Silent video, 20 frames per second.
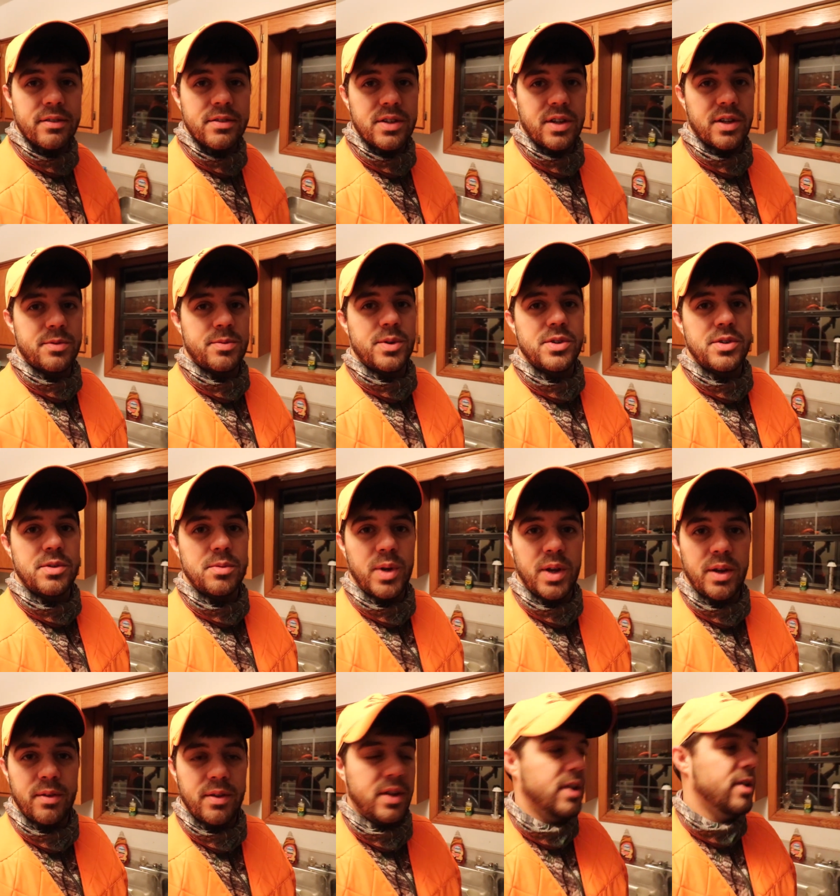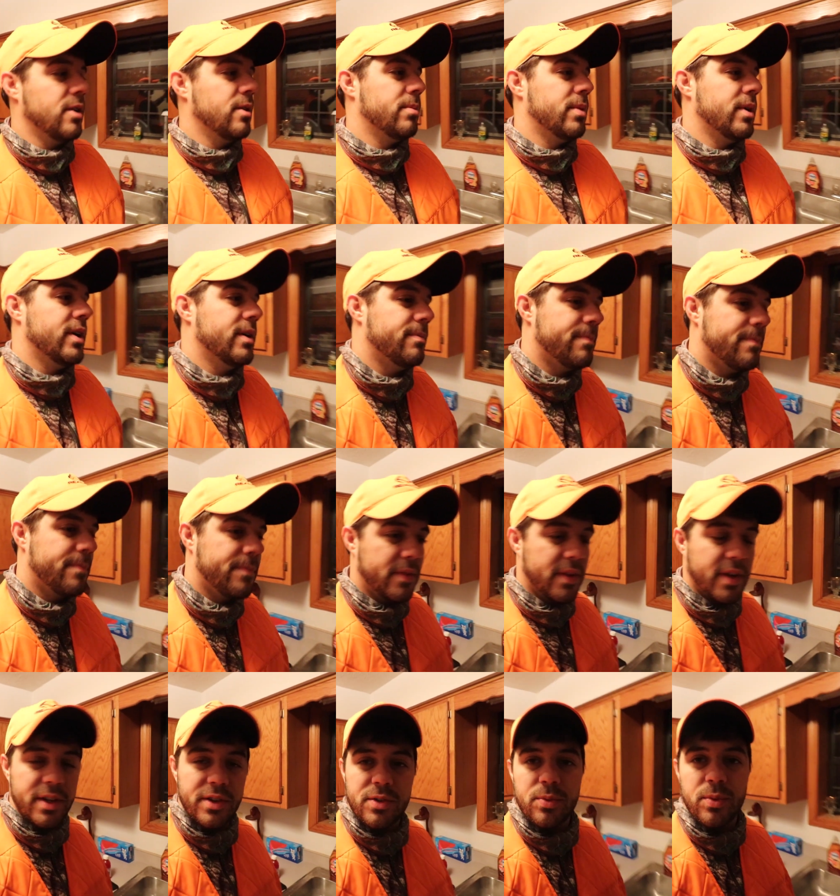It's not supposed to be, but
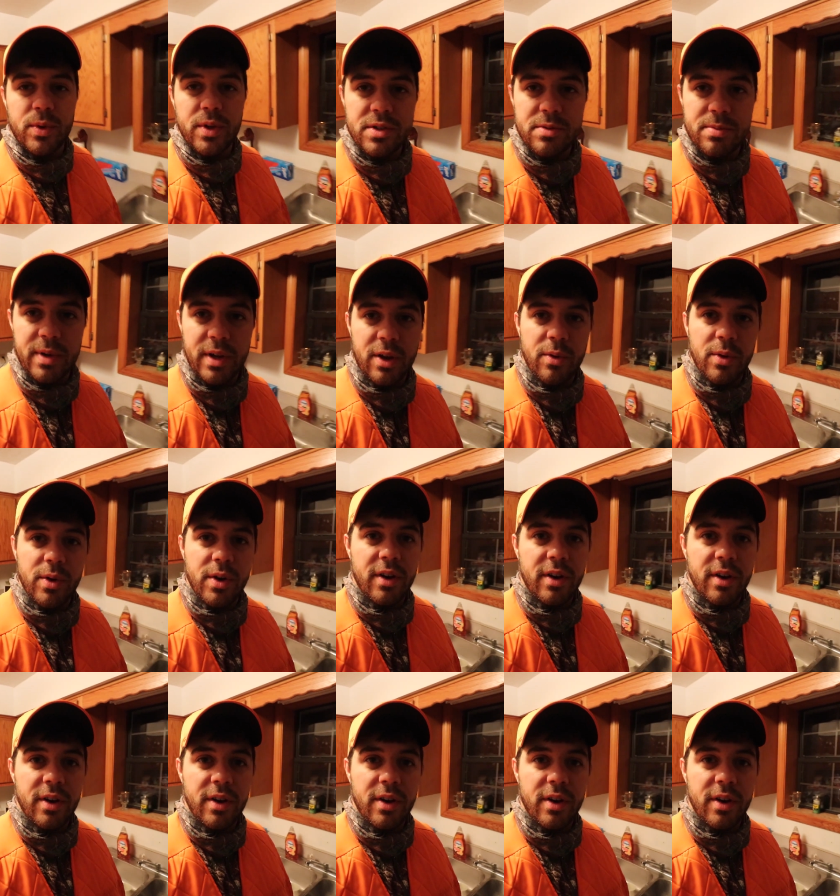that's what's been going